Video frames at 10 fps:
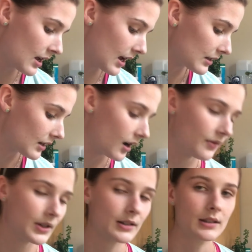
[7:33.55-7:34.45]
And the
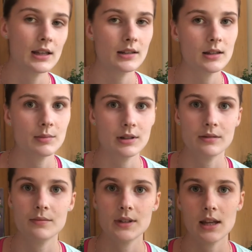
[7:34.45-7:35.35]
obvious thing seems to
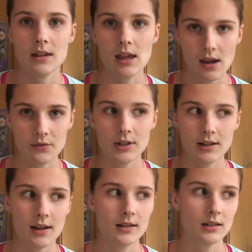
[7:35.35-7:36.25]
get the
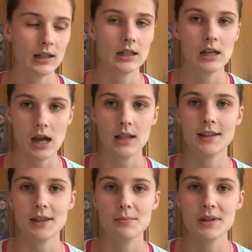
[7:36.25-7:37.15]
FDA to like not
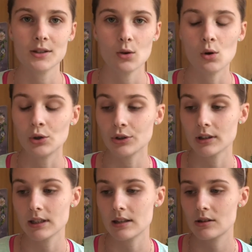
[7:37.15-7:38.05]
let them be sold, or
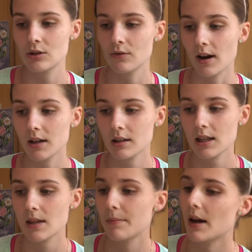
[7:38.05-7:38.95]
at least to
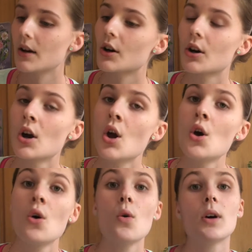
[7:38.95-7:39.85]
regulate them better,
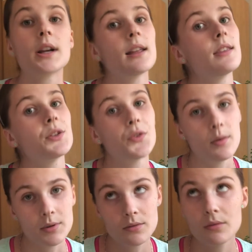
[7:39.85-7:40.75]
or get these
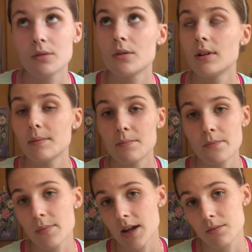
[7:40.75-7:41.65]
pharmaceutical
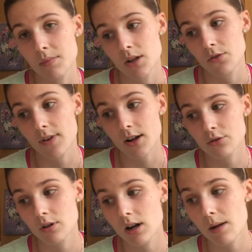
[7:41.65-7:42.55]
and ma
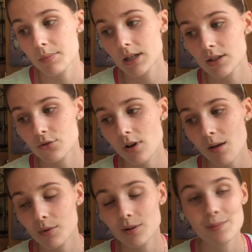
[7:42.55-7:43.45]
manufacturer companies in
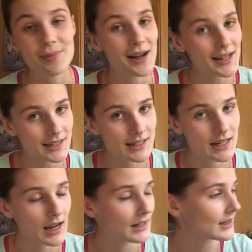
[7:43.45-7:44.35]
trouble. But
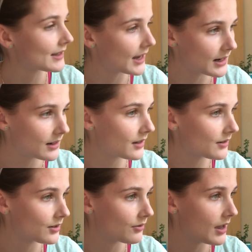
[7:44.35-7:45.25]
decided not
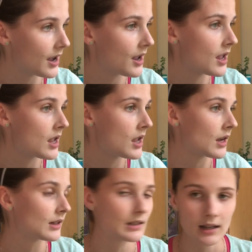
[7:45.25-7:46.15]
to do that.
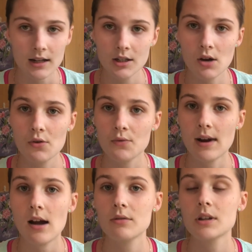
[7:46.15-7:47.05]
Decided to go the
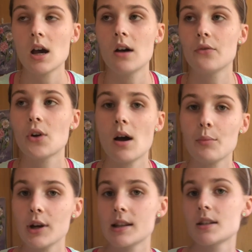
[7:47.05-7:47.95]
route of
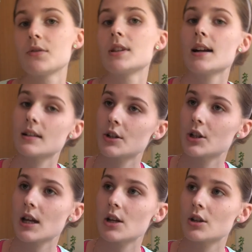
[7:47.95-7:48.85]
comprehensive sex
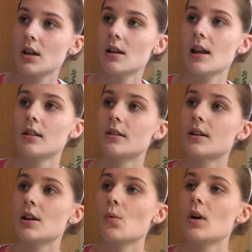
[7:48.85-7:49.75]
education and
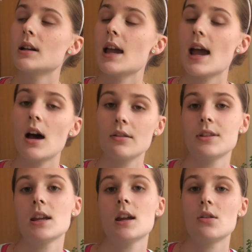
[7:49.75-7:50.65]
learning what a
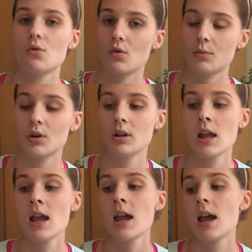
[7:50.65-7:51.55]
healthy and normal
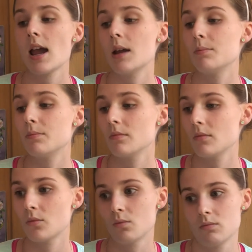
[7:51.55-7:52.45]
and
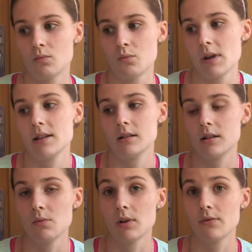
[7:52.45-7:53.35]

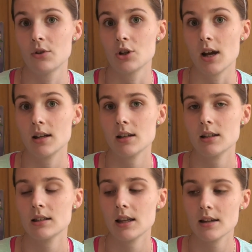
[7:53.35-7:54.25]
basically what a vagina
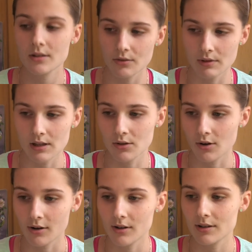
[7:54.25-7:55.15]
is like. So these
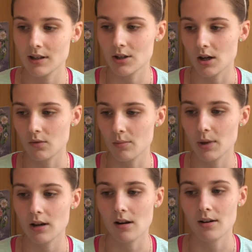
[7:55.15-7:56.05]
girls and young
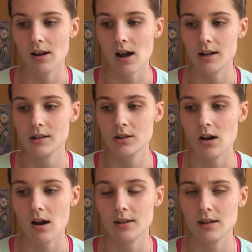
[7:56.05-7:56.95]
women are not
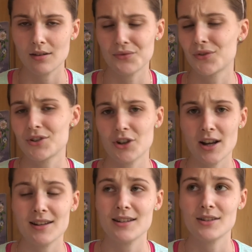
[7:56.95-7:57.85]
taught that a
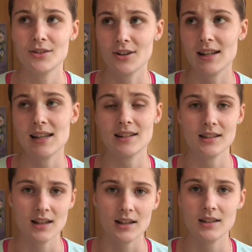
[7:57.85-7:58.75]
vagina is dirty and
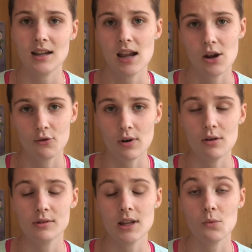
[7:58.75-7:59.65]
disgusting and
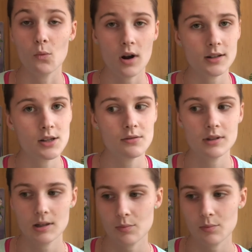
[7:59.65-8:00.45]
gross and want to use these